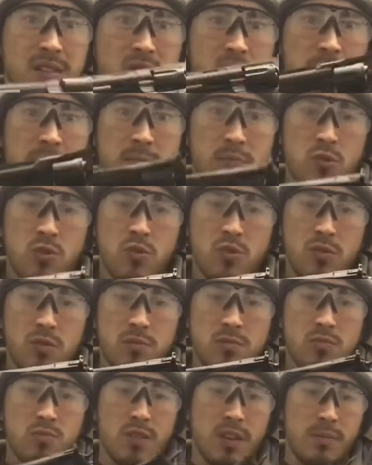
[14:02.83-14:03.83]
bit more,
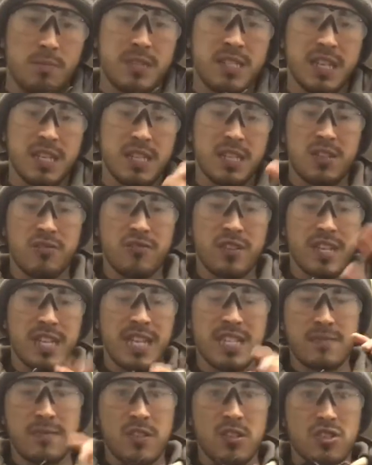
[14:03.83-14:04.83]
well, particularly the green
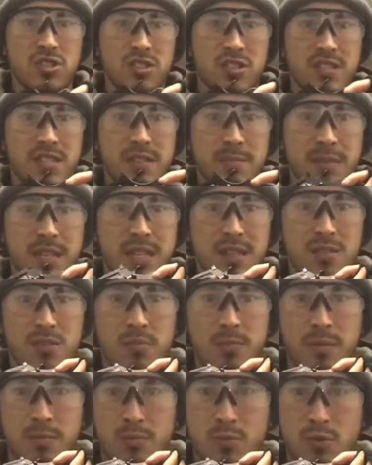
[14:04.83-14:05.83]
gas versions can be a little
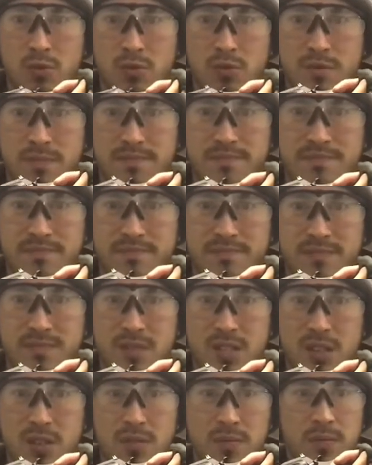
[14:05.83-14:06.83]
bit more
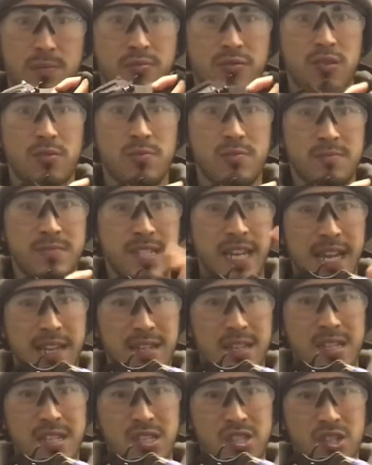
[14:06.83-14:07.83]
of a problem,
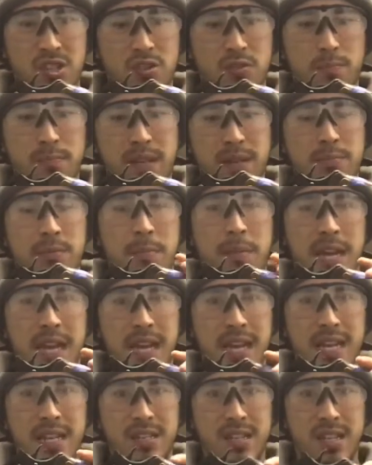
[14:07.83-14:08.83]
technically, so be
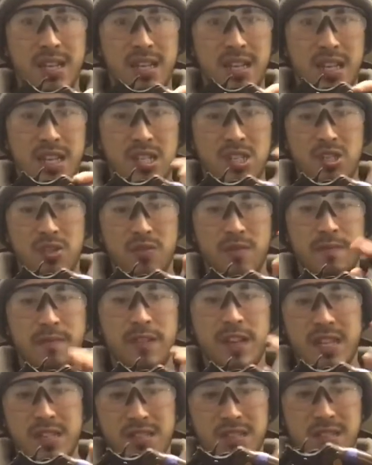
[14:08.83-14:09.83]
prepared to
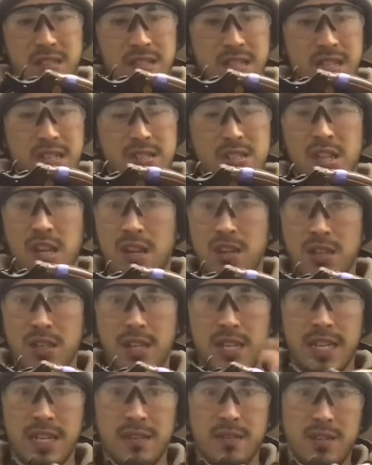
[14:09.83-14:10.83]
invest
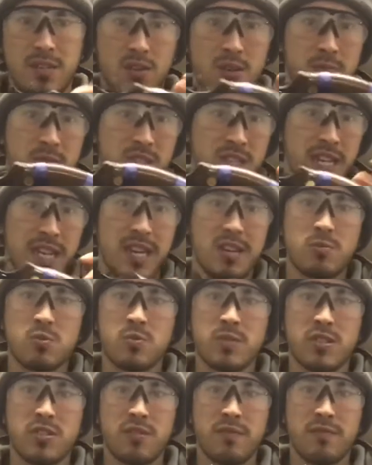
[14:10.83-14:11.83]
internally. Obviously, it helps when
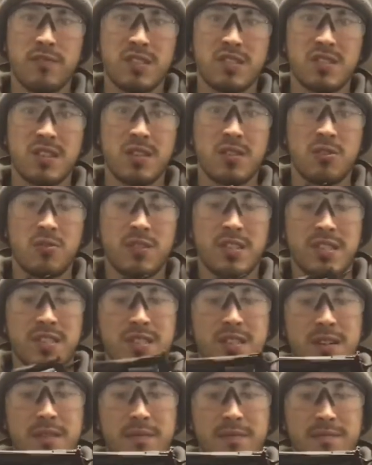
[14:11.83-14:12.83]
you've got friends that know this
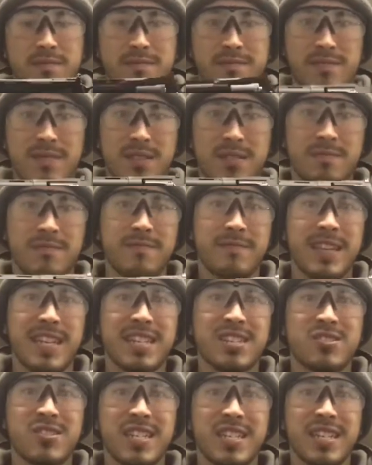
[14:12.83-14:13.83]
stuff. Thank you,
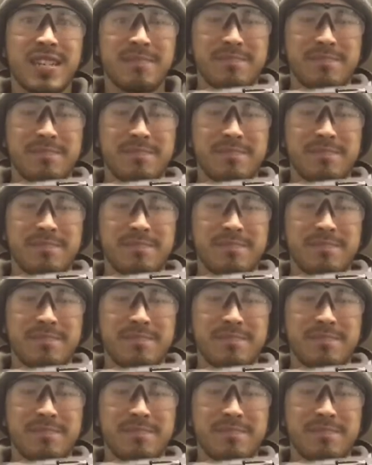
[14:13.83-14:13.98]
Sneaky.